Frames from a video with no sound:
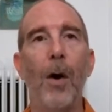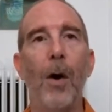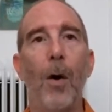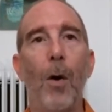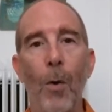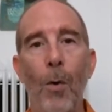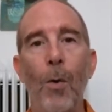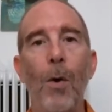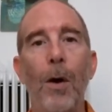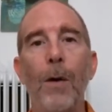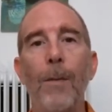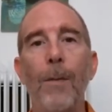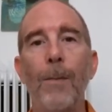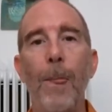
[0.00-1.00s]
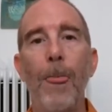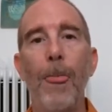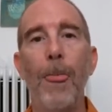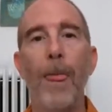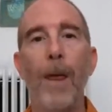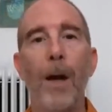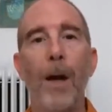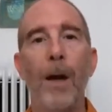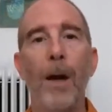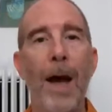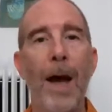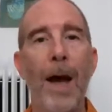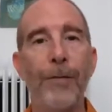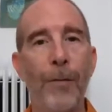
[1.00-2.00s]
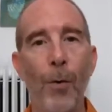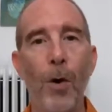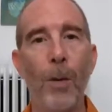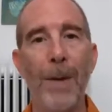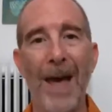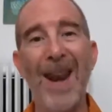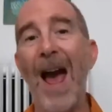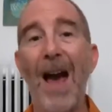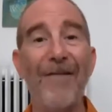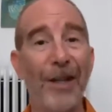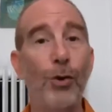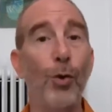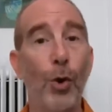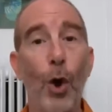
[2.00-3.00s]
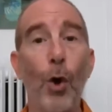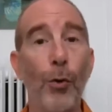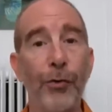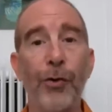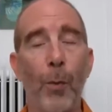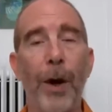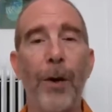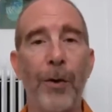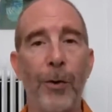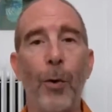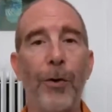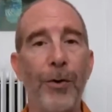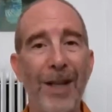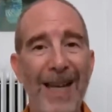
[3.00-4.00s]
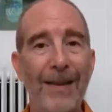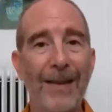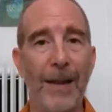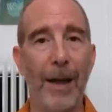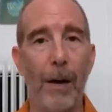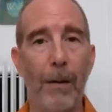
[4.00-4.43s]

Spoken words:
or having a form and having to go somewhere in order to get there.